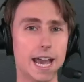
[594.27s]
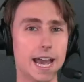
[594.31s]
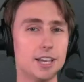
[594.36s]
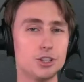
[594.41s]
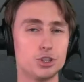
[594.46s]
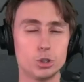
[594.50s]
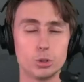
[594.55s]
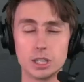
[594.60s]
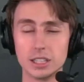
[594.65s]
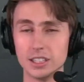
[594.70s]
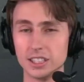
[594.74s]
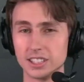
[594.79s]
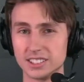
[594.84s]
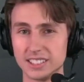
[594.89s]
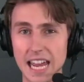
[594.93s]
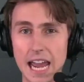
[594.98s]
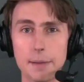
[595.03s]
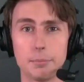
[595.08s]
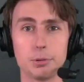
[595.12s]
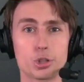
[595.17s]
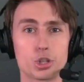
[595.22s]
as you can
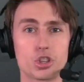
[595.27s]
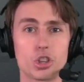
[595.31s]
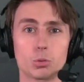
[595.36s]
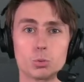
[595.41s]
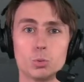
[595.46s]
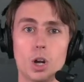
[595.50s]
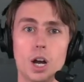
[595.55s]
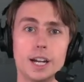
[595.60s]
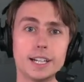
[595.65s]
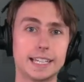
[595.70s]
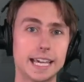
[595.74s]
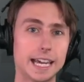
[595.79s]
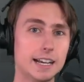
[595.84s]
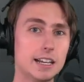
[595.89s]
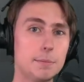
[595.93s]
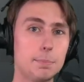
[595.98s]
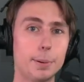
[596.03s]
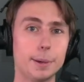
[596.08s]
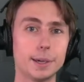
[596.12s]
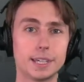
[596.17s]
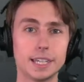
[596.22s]
establish the run,
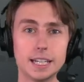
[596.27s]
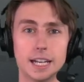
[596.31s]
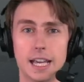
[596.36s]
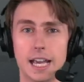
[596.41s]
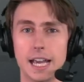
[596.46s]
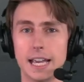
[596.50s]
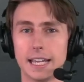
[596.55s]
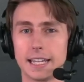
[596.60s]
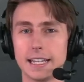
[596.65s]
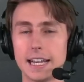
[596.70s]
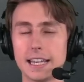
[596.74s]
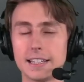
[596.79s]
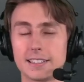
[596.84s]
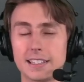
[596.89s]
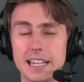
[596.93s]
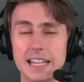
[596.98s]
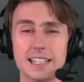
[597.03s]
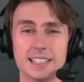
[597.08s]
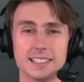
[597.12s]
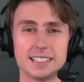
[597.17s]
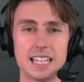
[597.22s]
Kenny Pickett
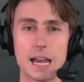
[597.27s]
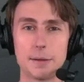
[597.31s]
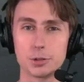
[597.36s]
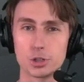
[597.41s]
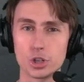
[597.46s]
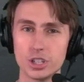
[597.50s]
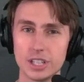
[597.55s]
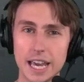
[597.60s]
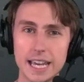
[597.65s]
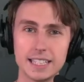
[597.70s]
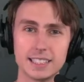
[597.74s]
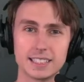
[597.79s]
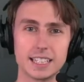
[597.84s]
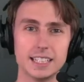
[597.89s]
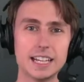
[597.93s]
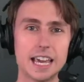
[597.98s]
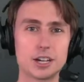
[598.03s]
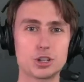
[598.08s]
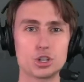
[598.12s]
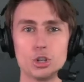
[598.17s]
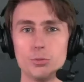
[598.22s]
can establish a nice
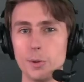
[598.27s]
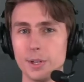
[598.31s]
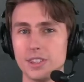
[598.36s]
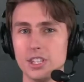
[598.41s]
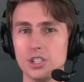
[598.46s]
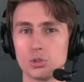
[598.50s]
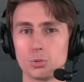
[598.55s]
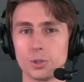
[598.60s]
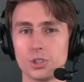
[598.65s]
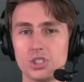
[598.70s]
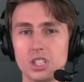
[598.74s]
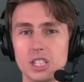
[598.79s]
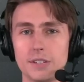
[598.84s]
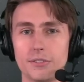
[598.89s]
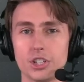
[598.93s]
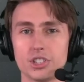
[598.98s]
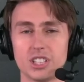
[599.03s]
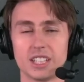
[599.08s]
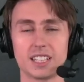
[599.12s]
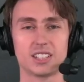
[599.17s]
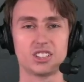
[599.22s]
connection with his
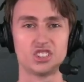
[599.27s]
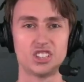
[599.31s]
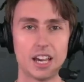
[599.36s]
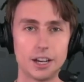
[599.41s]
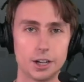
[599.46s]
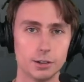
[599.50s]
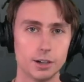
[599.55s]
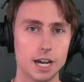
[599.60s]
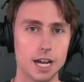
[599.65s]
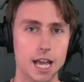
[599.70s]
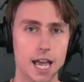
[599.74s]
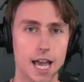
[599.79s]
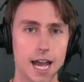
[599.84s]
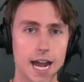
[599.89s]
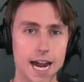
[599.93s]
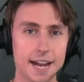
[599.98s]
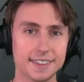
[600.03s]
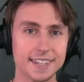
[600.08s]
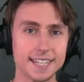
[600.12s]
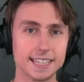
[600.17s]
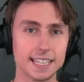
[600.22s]
receivers, etc.,
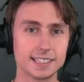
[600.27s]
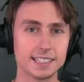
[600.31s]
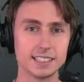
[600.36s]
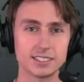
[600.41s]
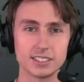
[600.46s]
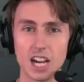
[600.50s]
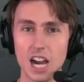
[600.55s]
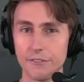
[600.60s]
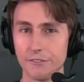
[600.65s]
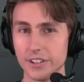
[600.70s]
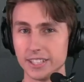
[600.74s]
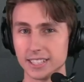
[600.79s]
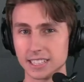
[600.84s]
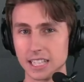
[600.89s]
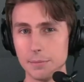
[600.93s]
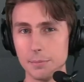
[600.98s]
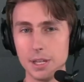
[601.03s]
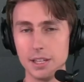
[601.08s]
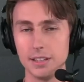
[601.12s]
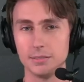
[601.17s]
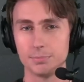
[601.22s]
I think that this offense
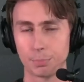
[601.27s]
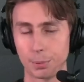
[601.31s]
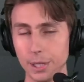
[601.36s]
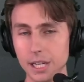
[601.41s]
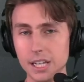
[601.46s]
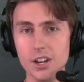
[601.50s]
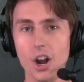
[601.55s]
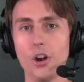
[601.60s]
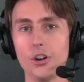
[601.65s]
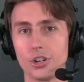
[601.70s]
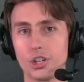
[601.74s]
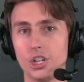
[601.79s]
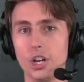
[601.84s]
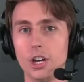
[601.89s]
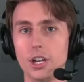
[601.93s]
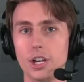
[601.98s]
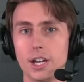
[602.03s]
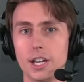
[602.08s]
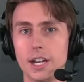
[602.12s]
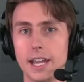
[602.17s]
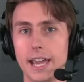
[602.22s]
can be pretty darn
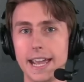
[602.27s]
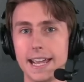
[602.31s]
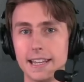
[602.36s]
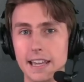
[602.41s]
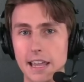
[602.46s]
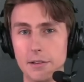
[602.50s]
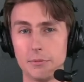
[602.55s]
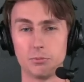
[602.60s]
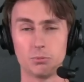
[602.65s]
good. And then